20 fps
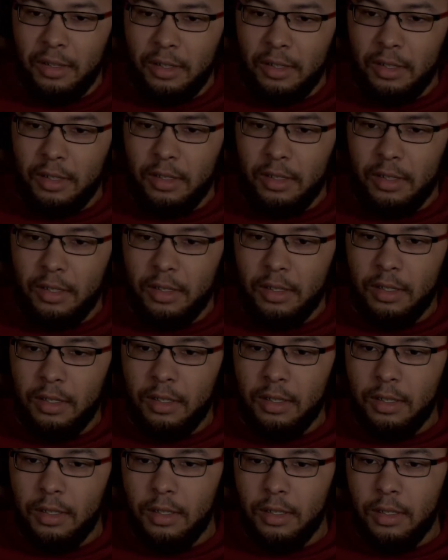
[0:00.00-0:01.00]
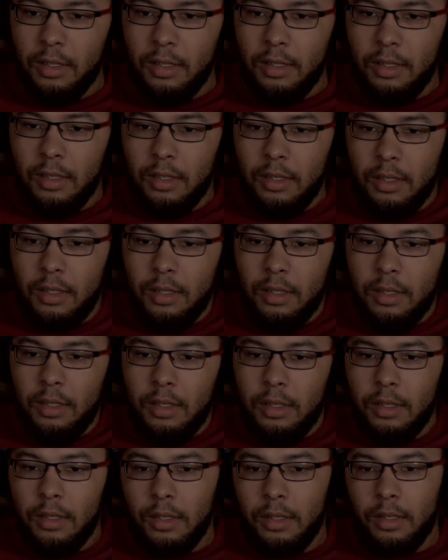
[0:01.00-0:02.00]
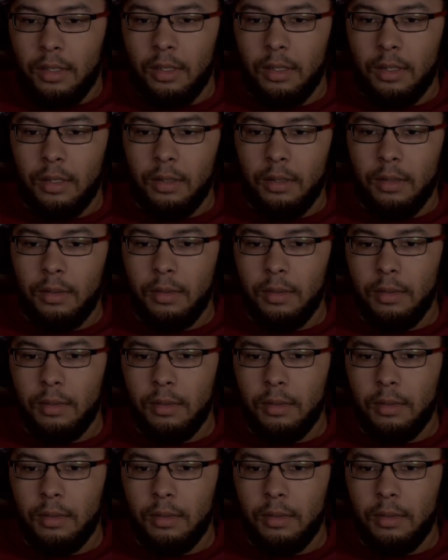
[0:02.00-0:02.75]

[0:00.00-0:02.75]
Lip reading: [no speech]